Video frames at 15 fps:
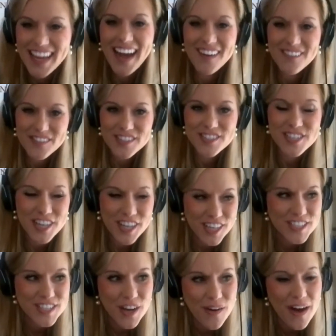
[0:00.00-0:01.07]
Yeah, for
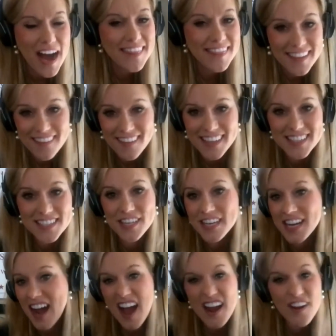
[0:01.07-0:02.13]
sure. So I think that he's
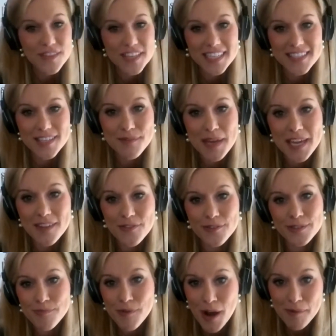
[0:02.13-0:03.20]
going to, I don't think he's going to make it
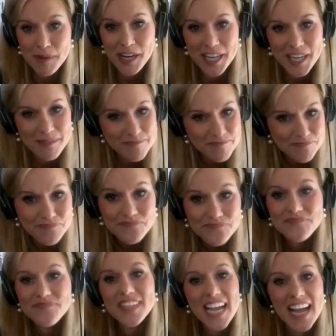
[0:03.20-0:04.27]
through his primary.
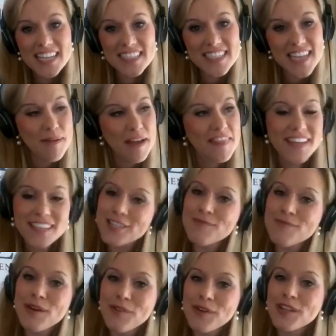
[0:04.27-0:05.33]
And um, I think it's going
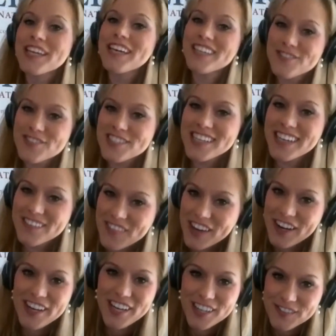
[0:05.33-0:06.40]
to be a really interesting and
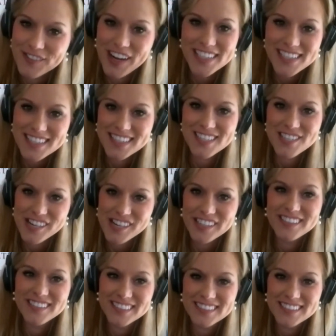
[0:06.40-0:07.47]
very good race this year.